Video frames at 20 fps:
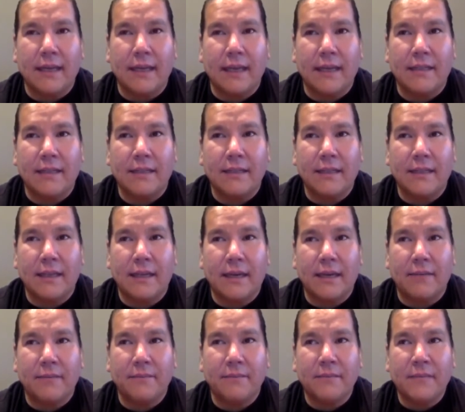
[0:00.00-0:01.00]
And
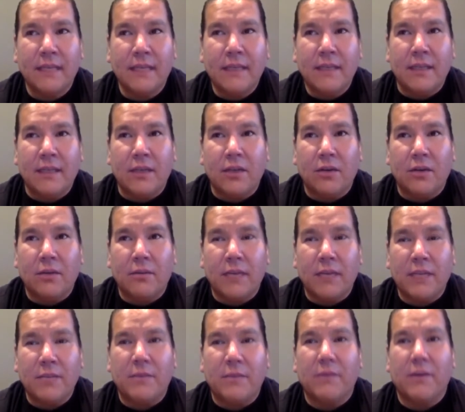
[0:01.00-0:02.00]
it
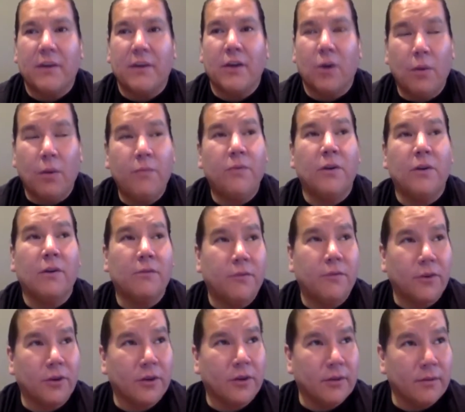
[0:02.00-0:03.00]
makes me very hopeful
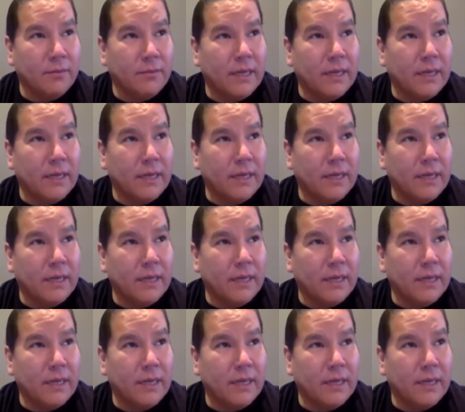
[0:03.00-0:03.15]
for my